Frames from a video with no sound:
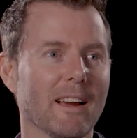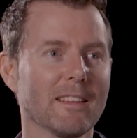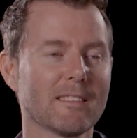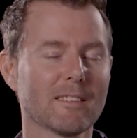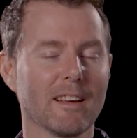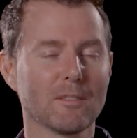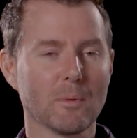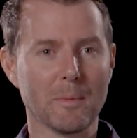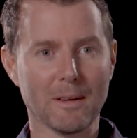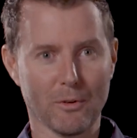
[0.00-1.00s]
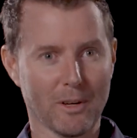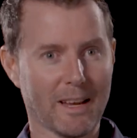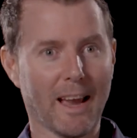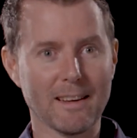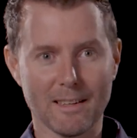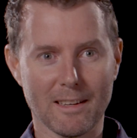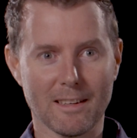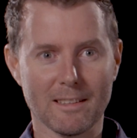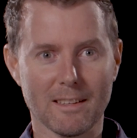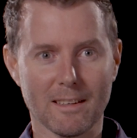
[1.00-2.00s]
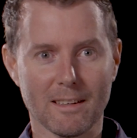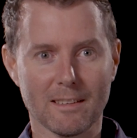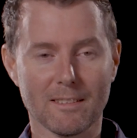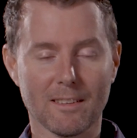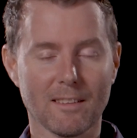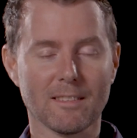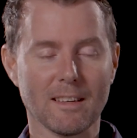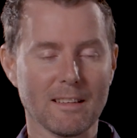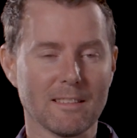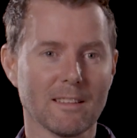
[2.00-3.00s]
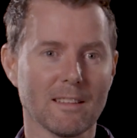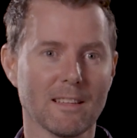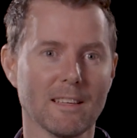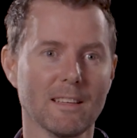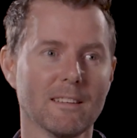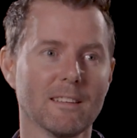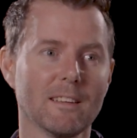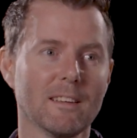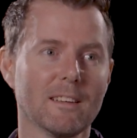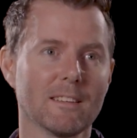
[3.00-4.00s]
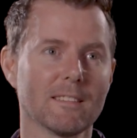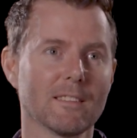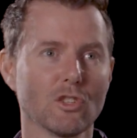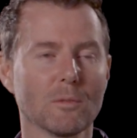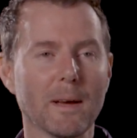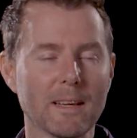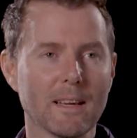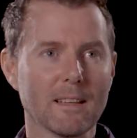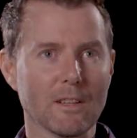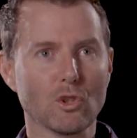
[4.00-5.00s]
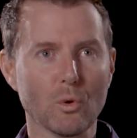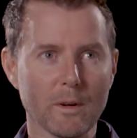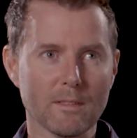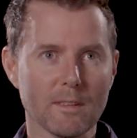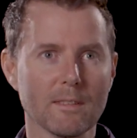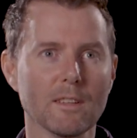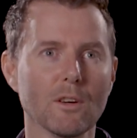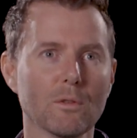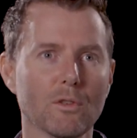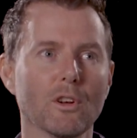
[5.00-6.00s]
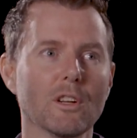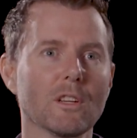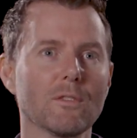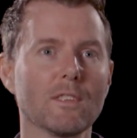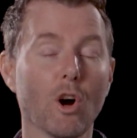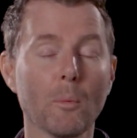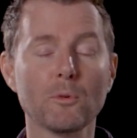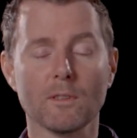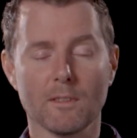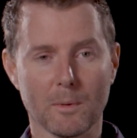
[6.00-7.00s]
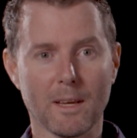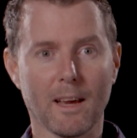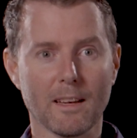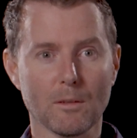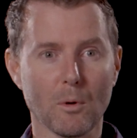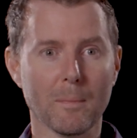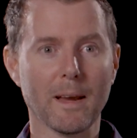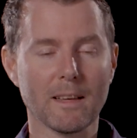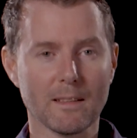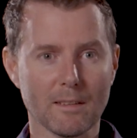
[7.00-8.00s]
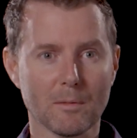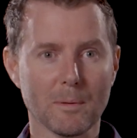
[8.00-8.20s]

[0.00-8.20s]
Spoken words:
In this case, we're being very candid and discussing the decision-making, the choices, the alternatives, the options that we had as we were making this